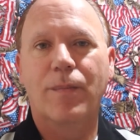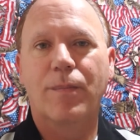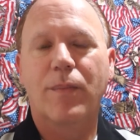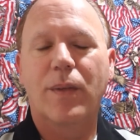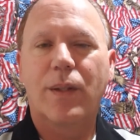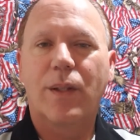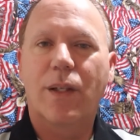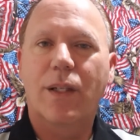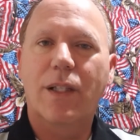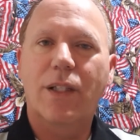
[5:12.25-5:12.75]

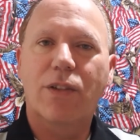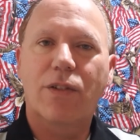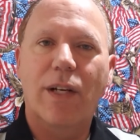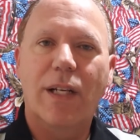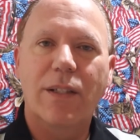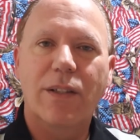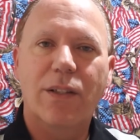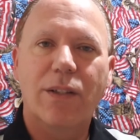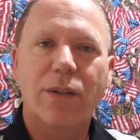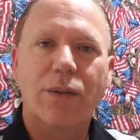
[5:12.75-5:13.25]
but they're going to try
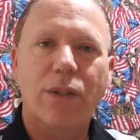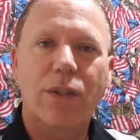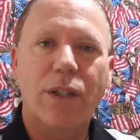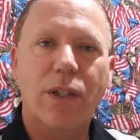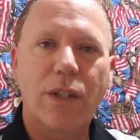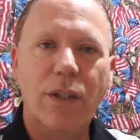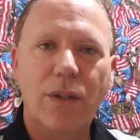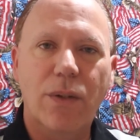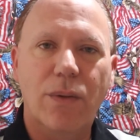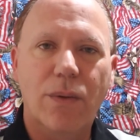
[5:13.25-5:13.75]
to sue
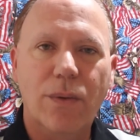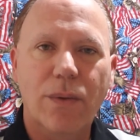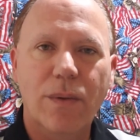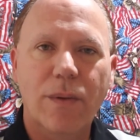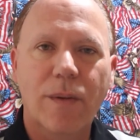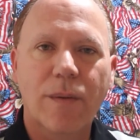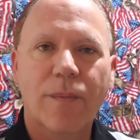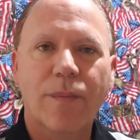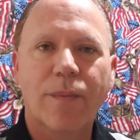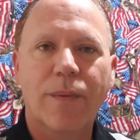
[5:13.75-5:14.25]
you
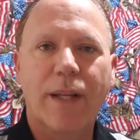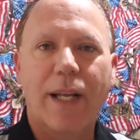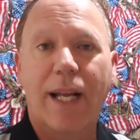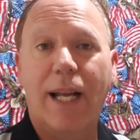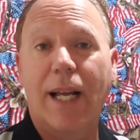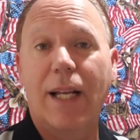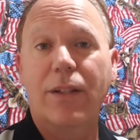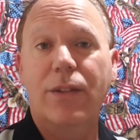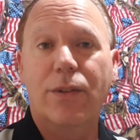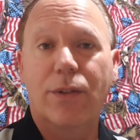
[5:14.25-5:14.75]

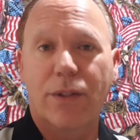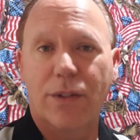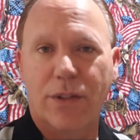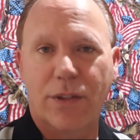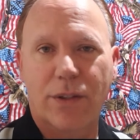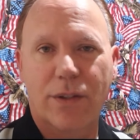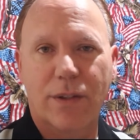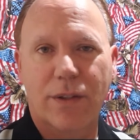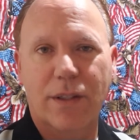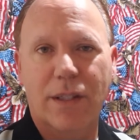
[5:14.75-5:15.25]
and your
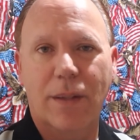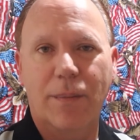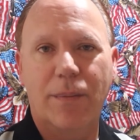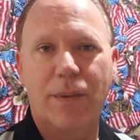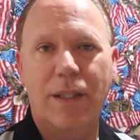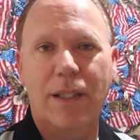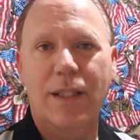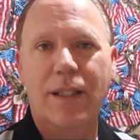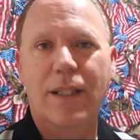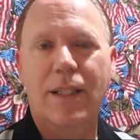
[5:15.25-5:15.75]
insurance
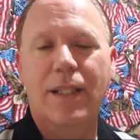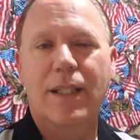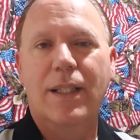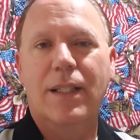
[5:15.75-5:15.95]
company